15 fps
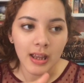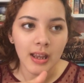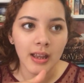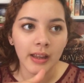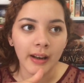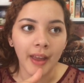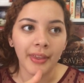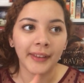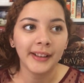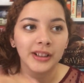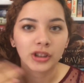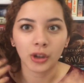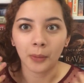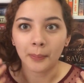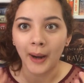And I think
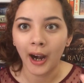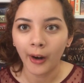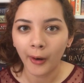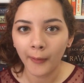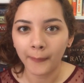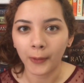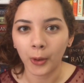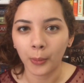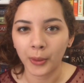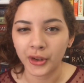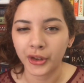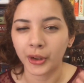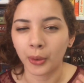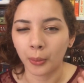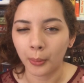it's so powerful when
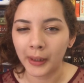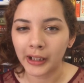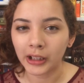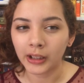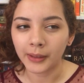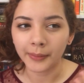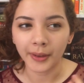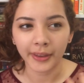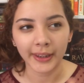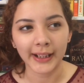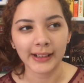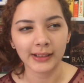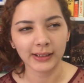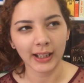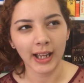you're aware of the
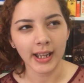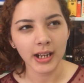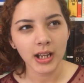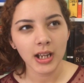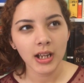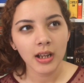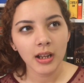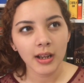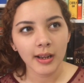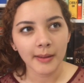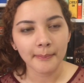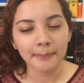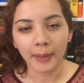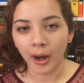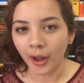things that
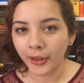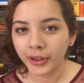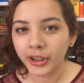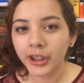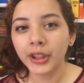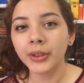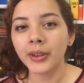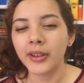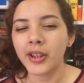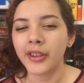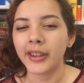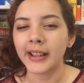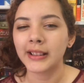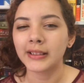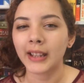bother you and the
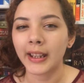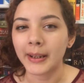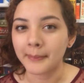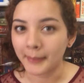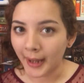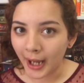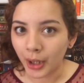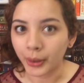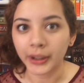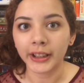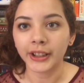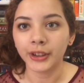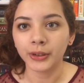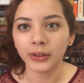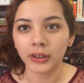things that empower
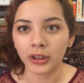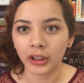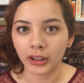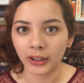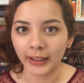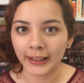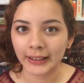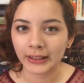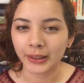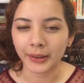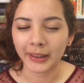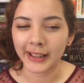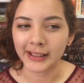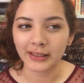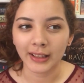you, or like the
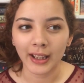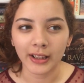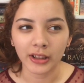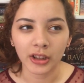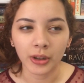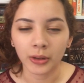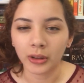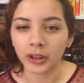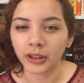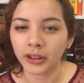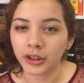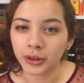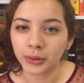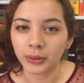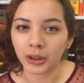things that
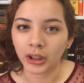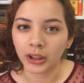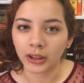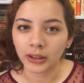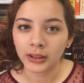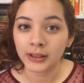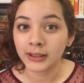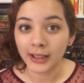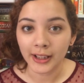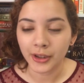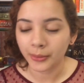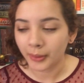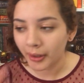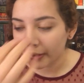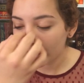you are
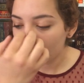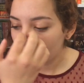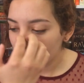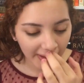content with.